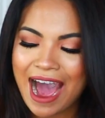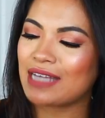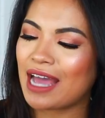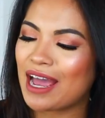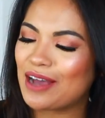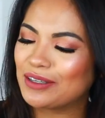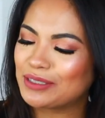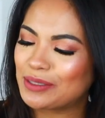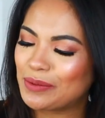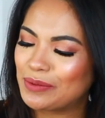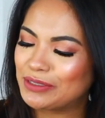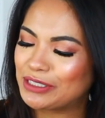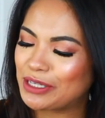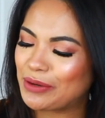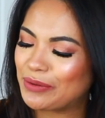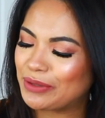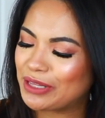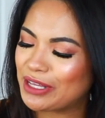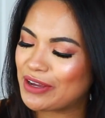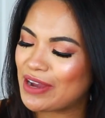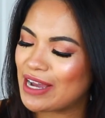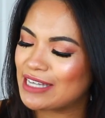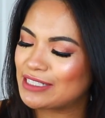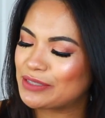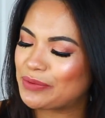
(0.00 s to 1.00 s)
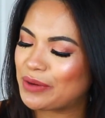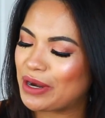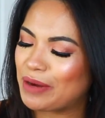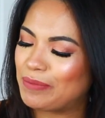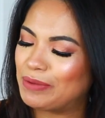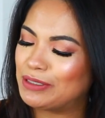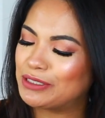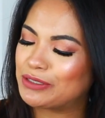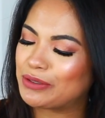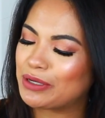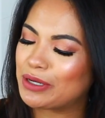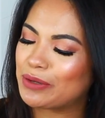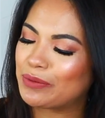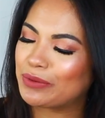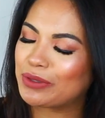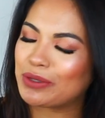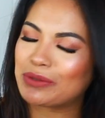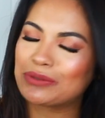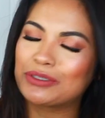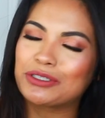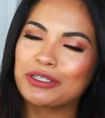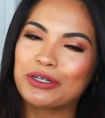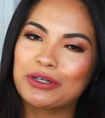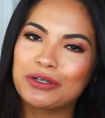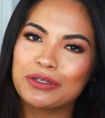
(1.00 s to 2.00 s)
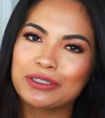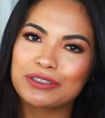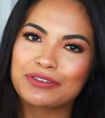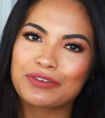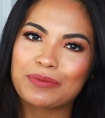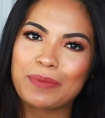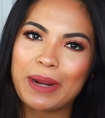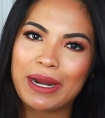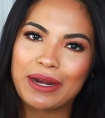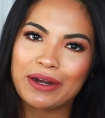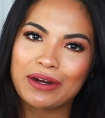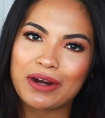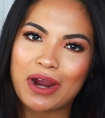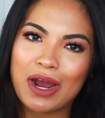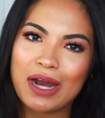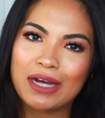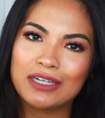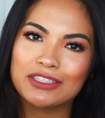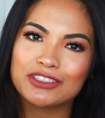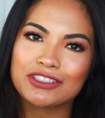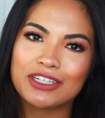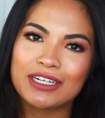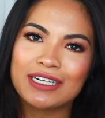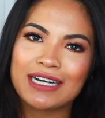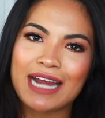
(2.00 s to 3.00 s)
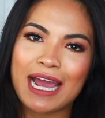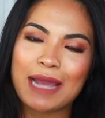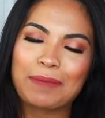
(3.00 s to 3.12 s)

I also want to share with you guys what I've been doing with those journals from Erin Condren.